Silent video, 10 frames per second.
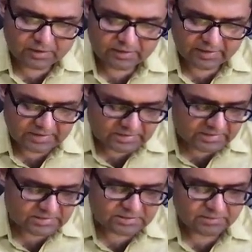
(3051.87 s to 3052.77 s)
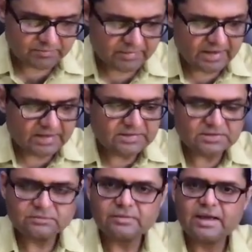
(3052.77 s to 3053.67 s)
Next is
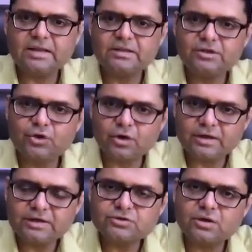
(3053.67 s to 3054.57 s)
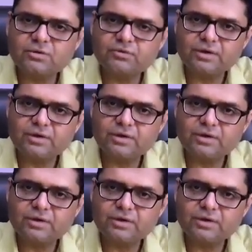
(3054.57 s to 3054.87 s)
mechanism and theories of